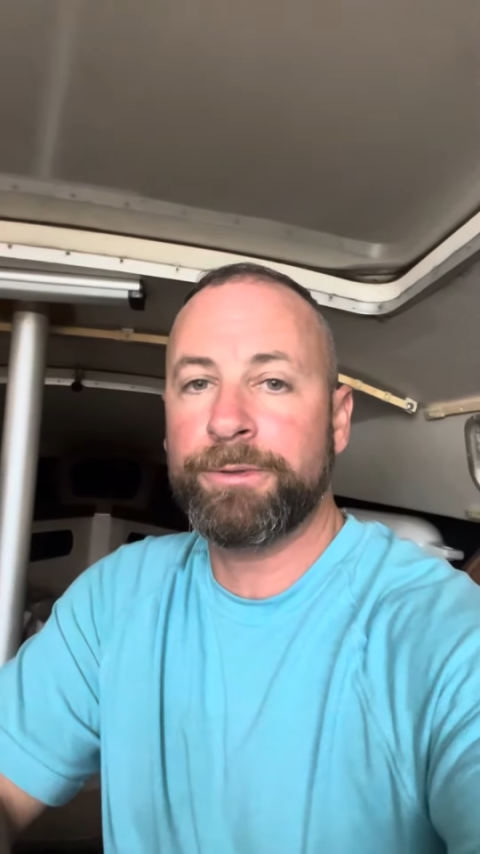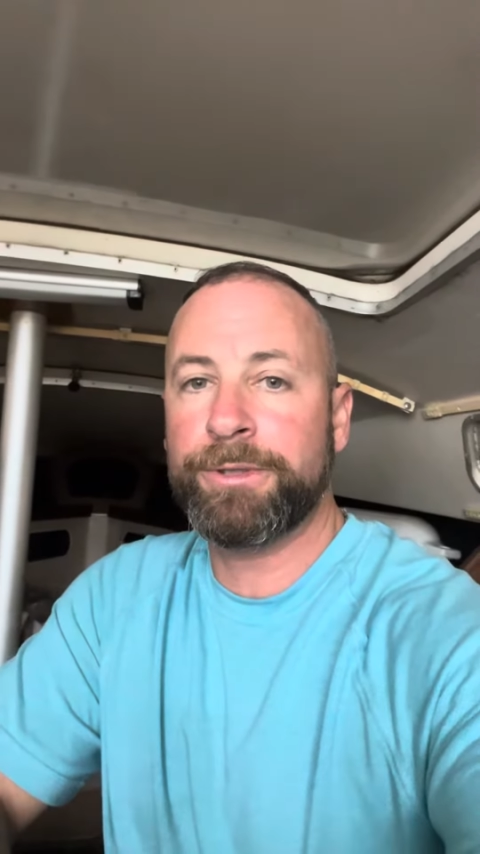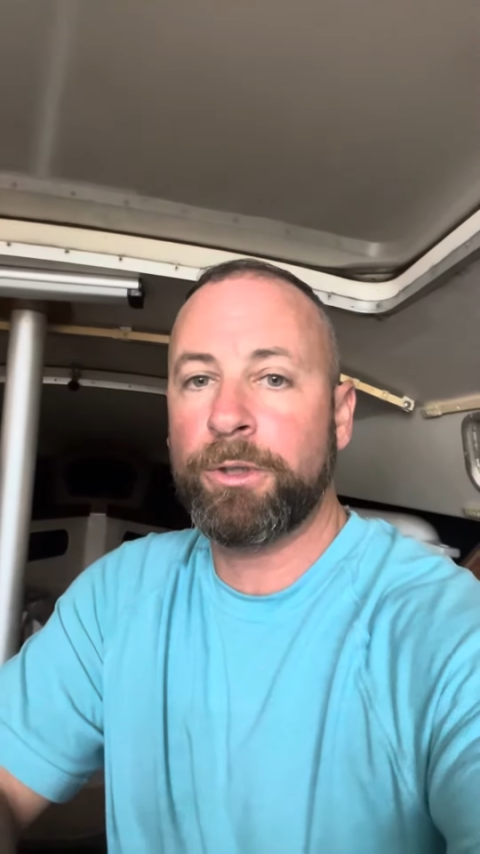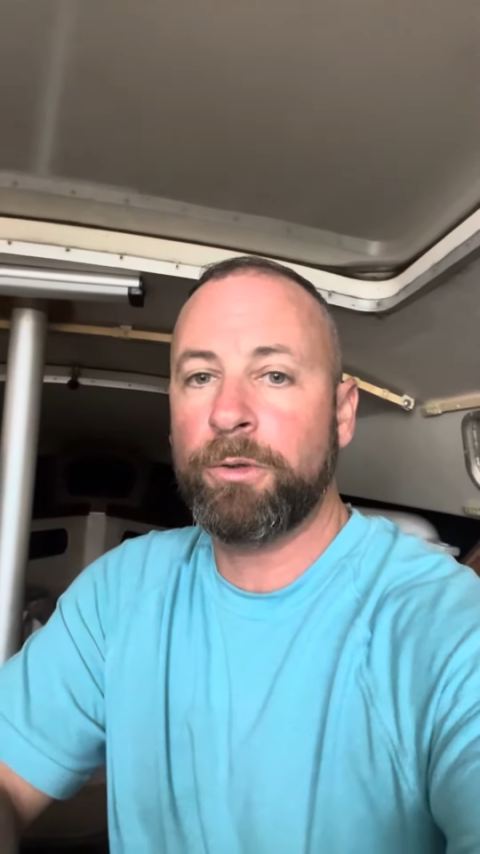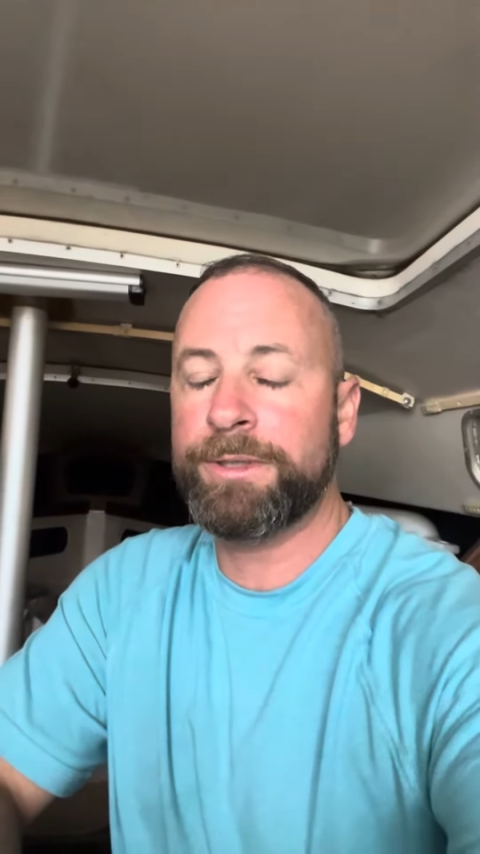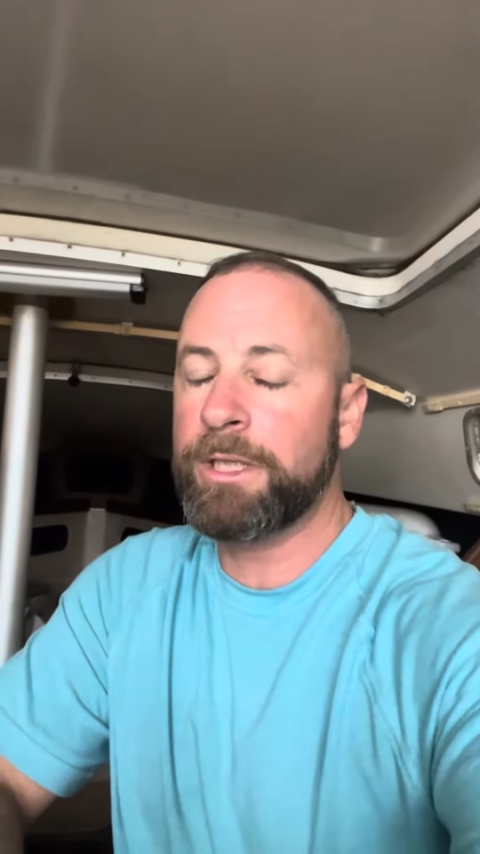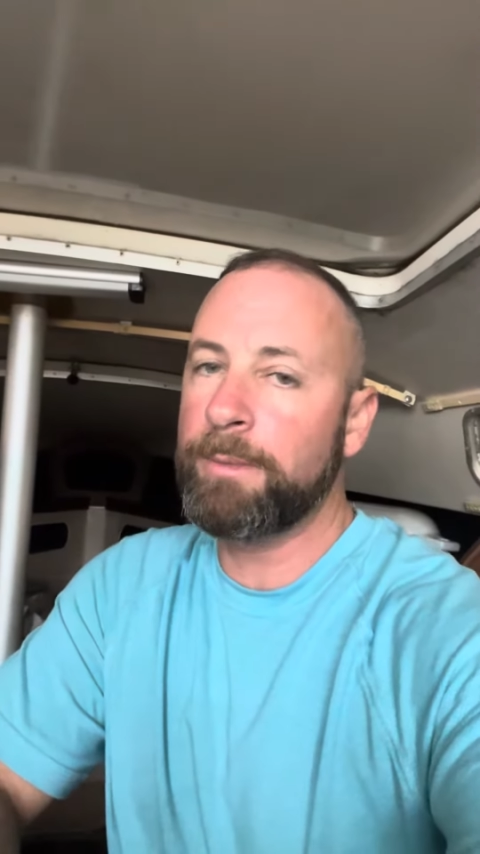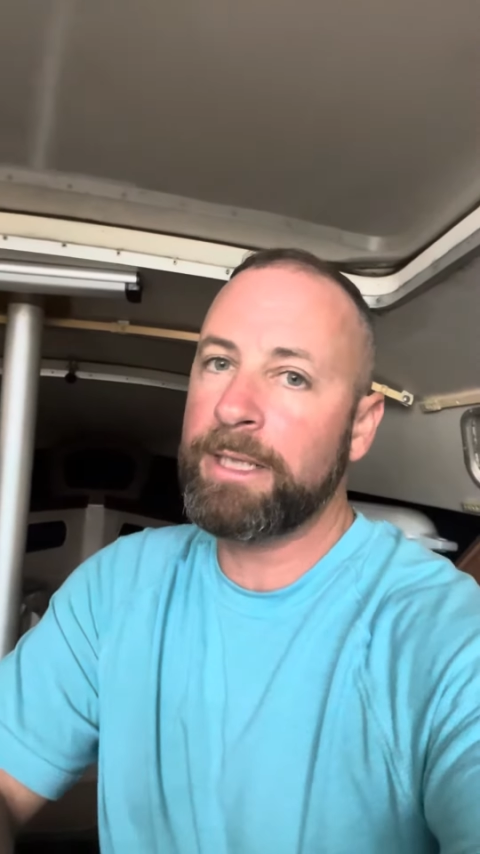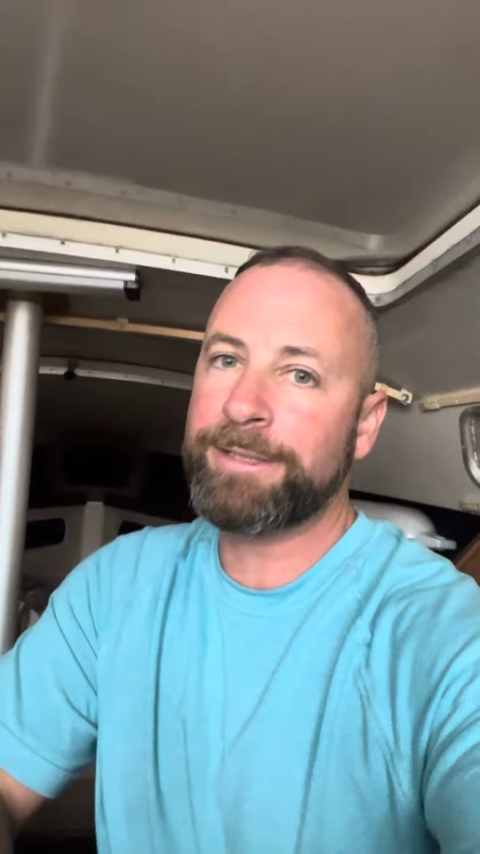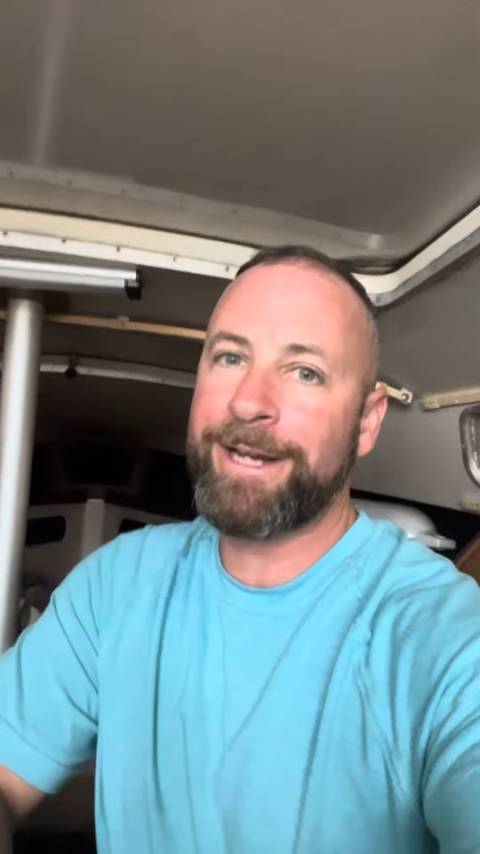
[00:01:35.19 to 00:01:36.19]
So it's going to
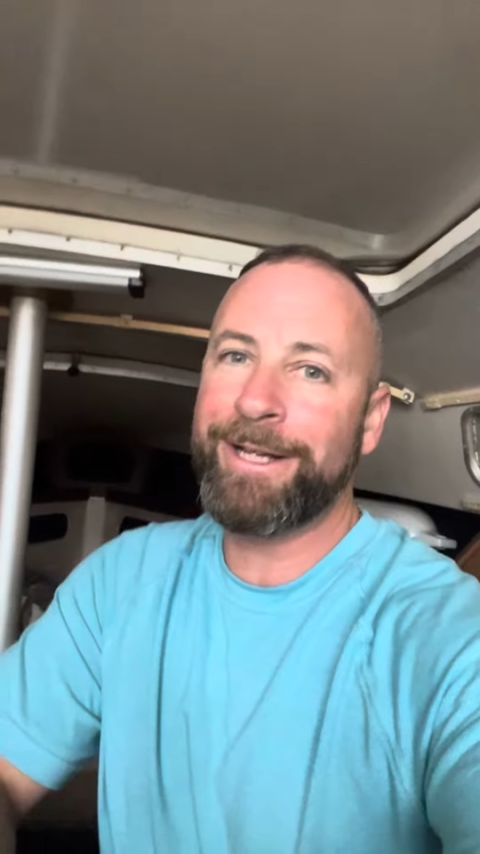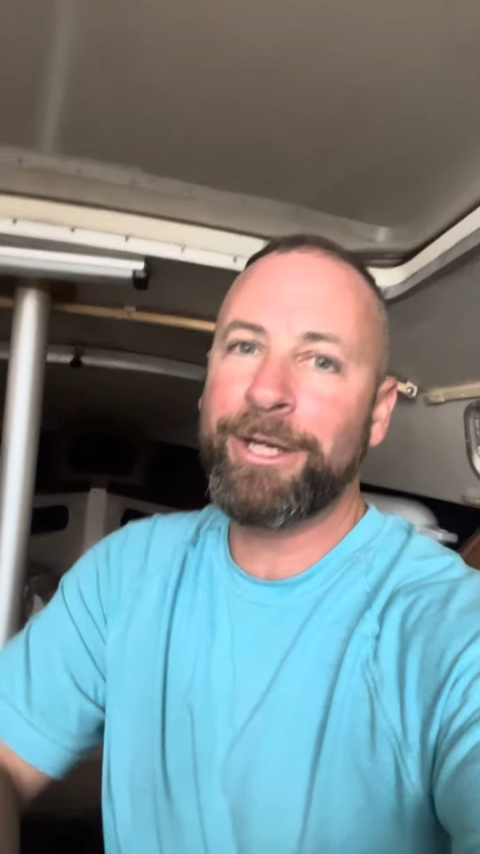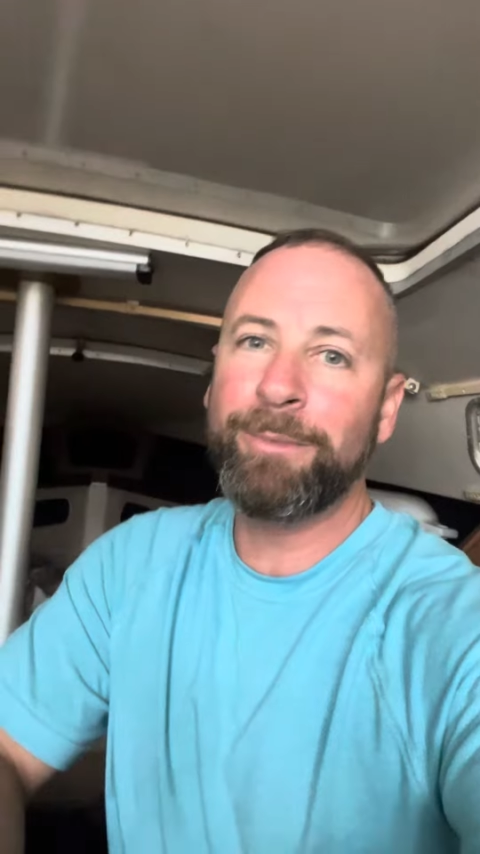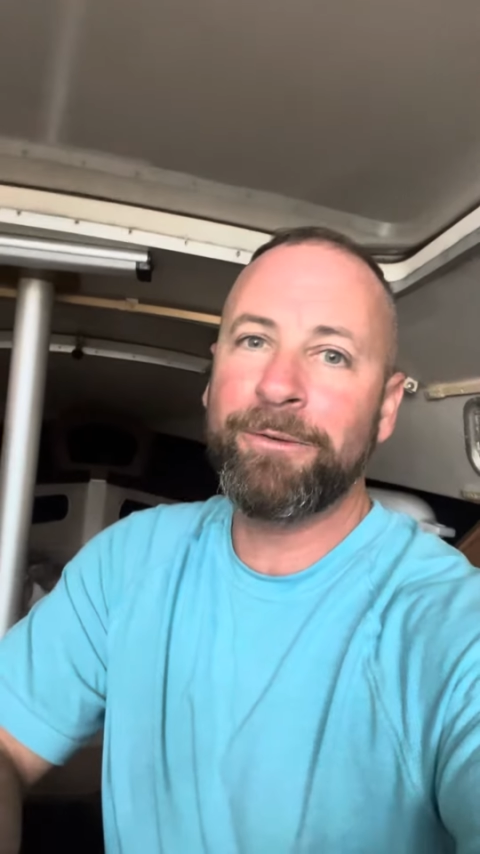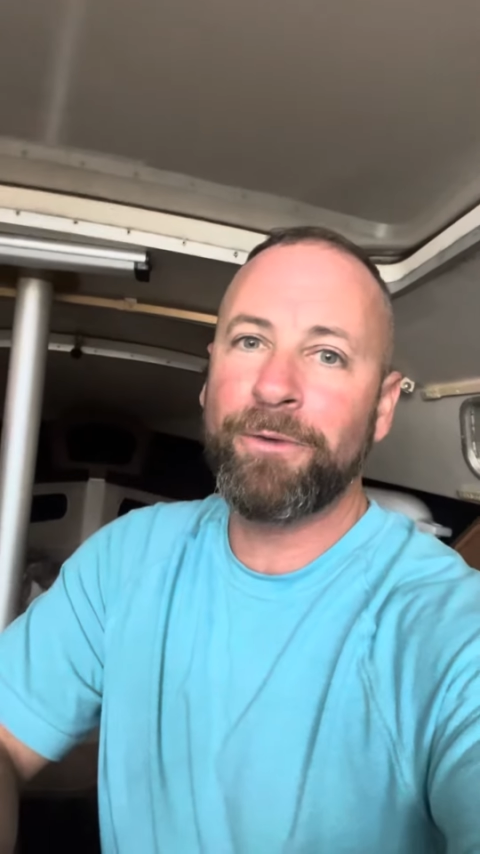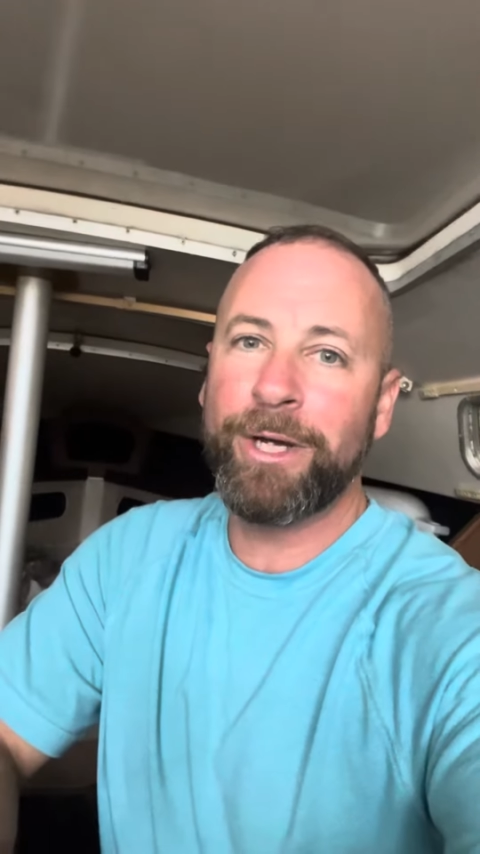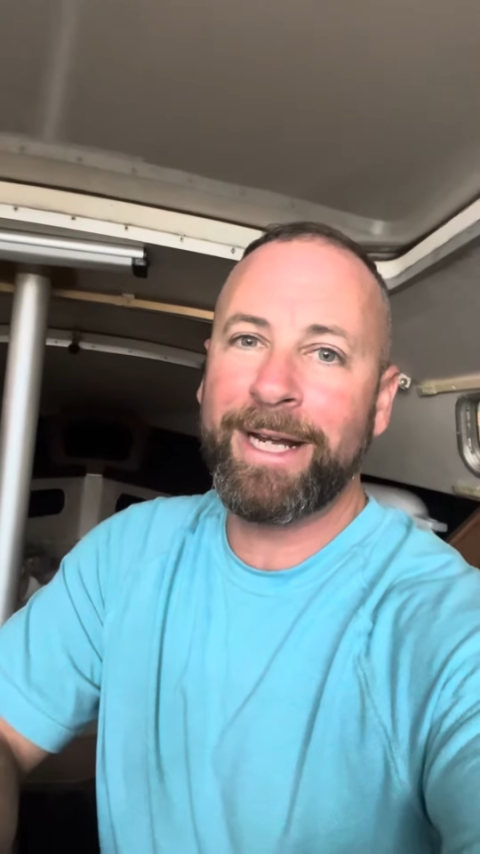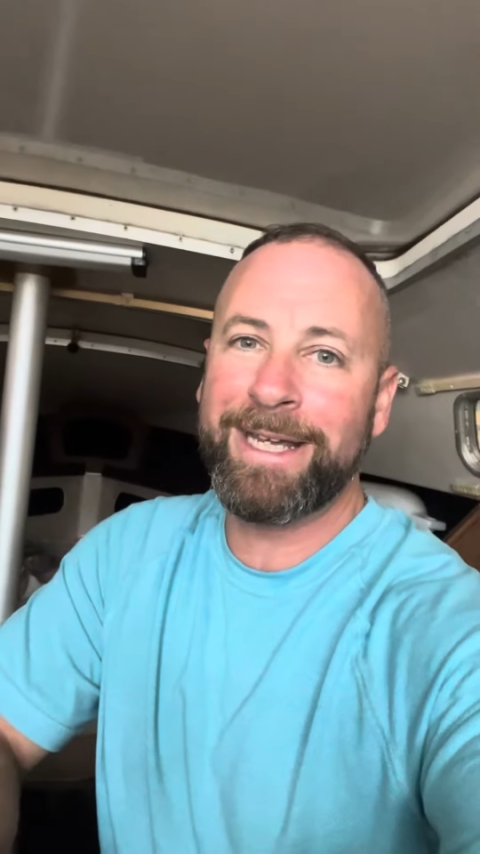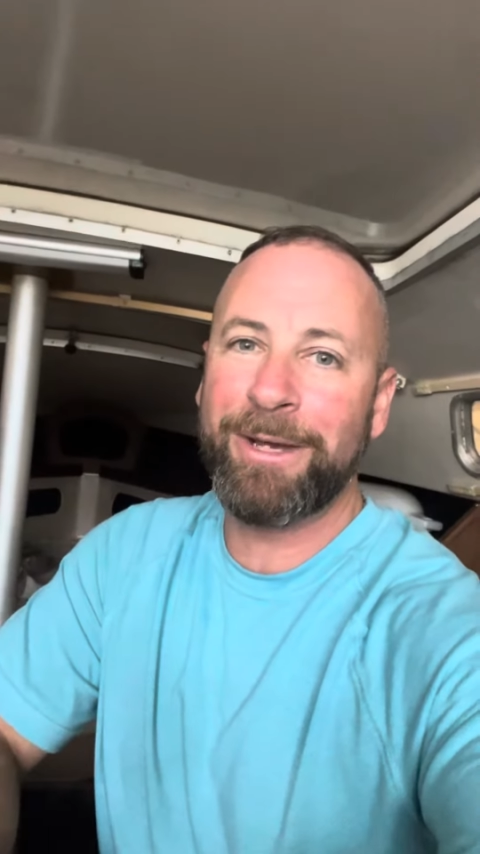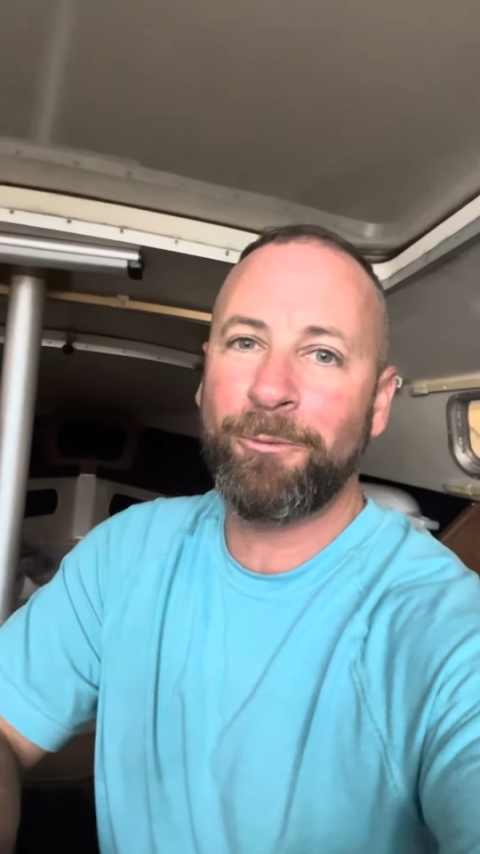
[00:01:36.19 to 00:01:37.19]
be exciting, going to be fun. I
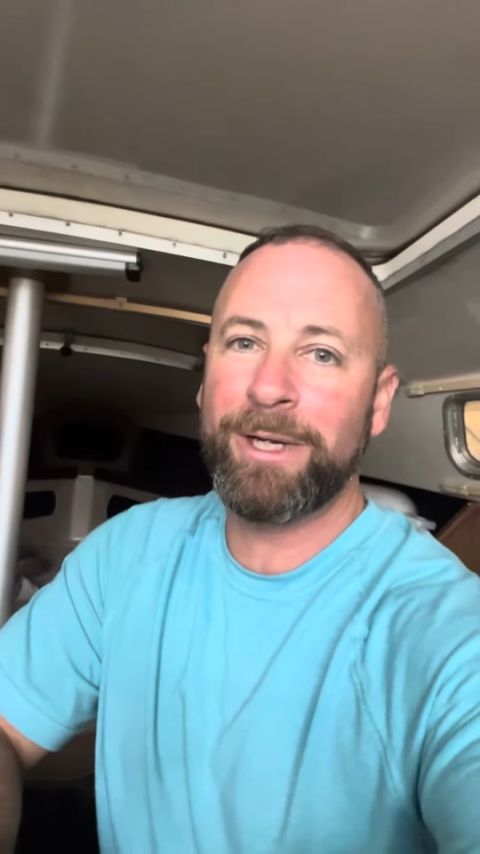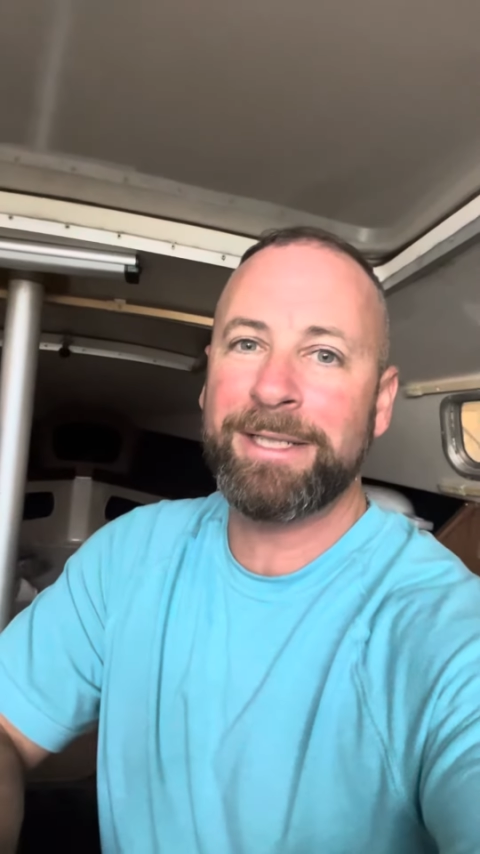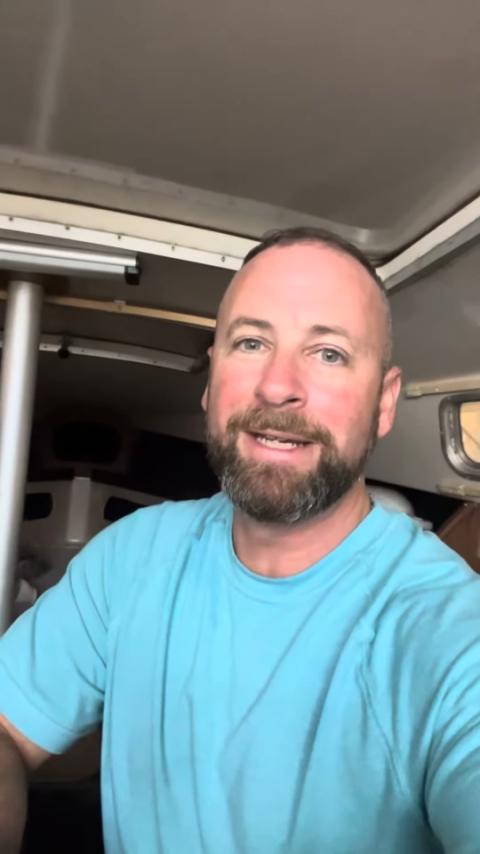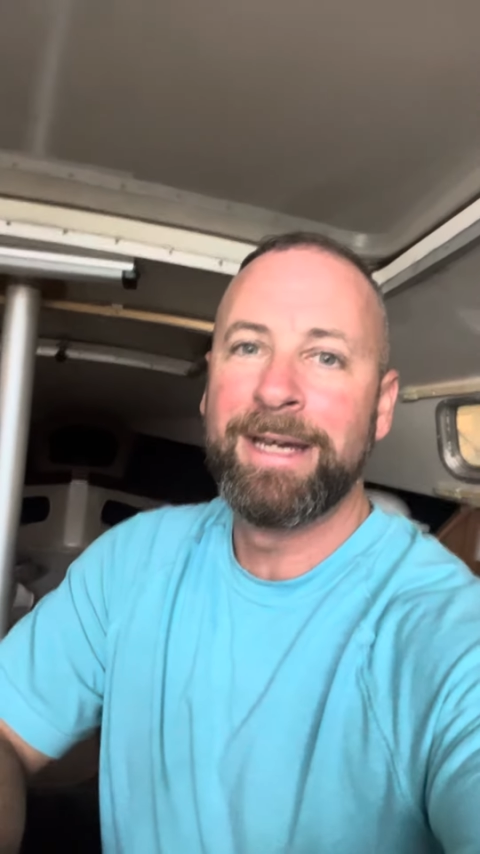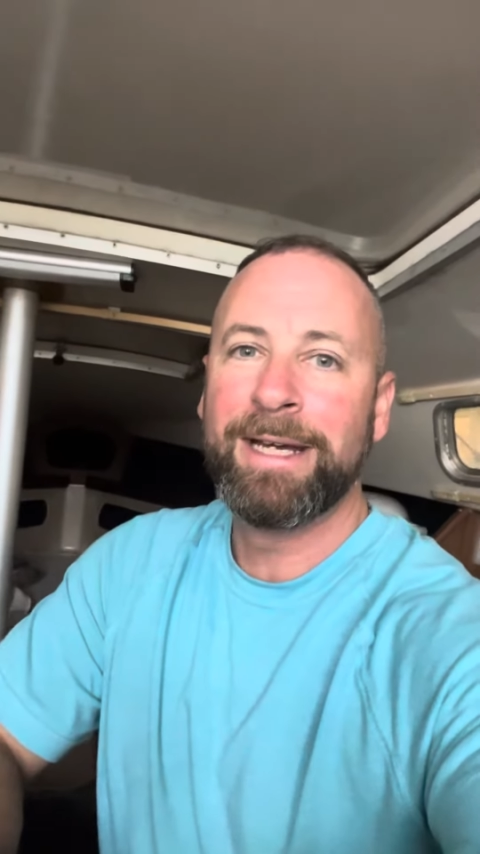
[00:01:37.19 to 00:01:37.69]
can't wait.